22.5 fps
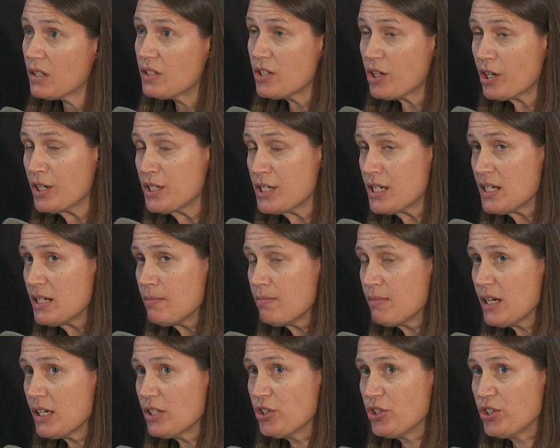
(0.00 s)
Don
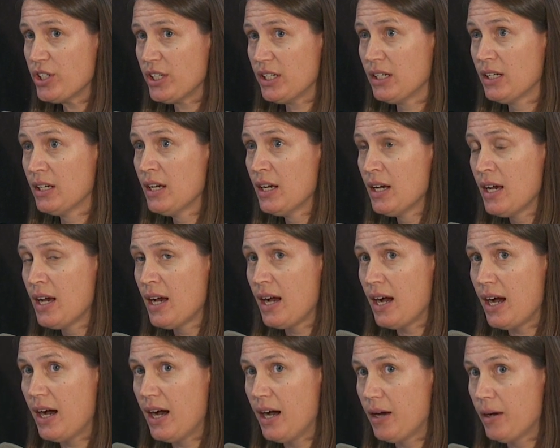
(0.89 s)
didn't mention
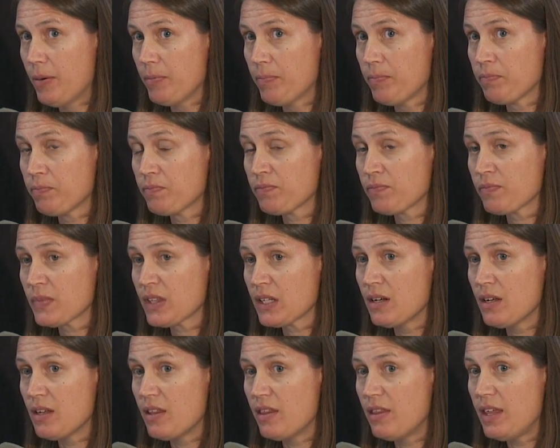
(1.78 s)

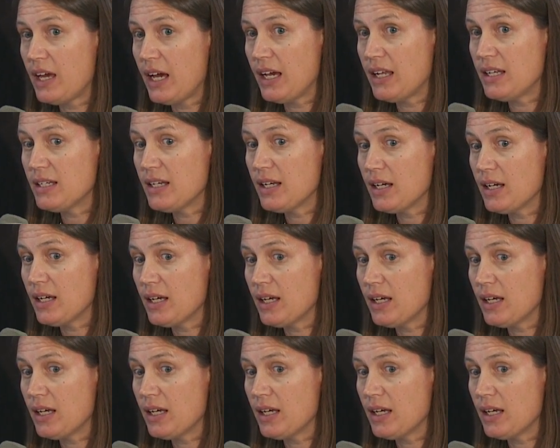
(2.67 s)
that